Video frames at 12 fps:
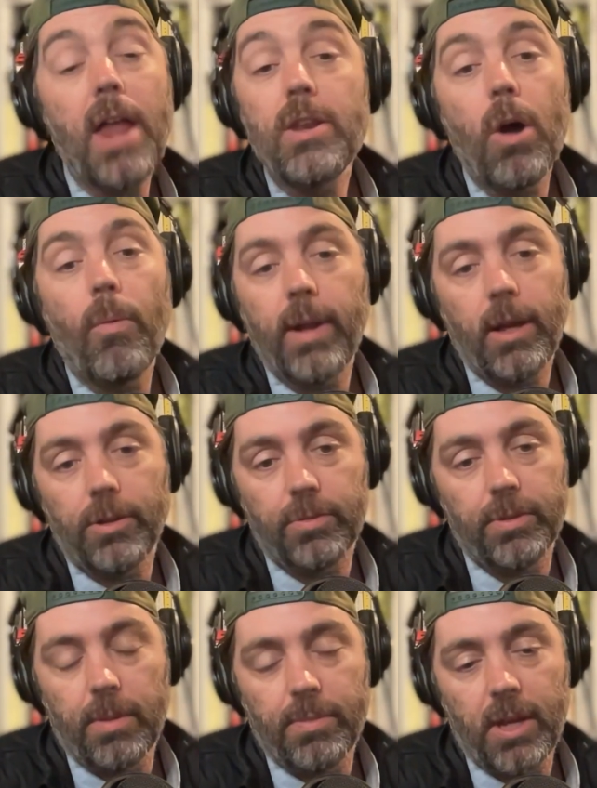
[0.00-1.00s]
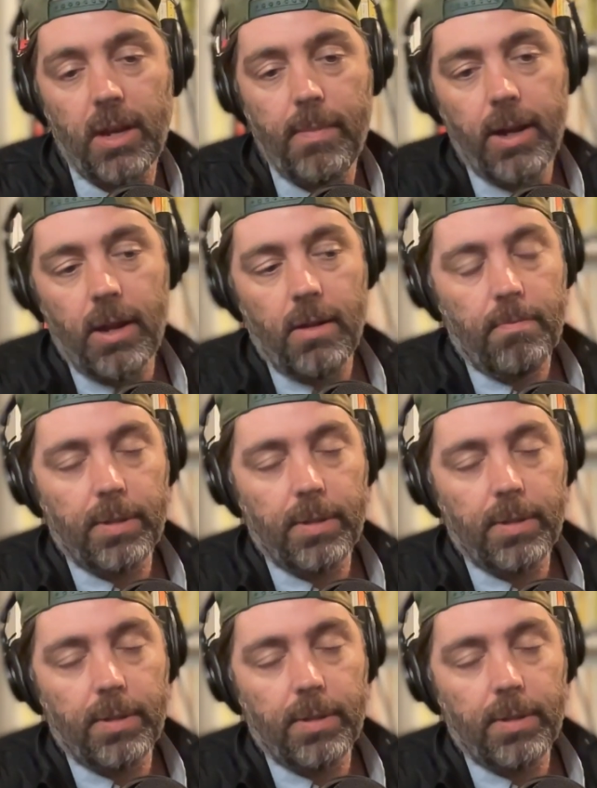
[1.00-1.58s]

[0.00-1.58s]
no one else was upset about it.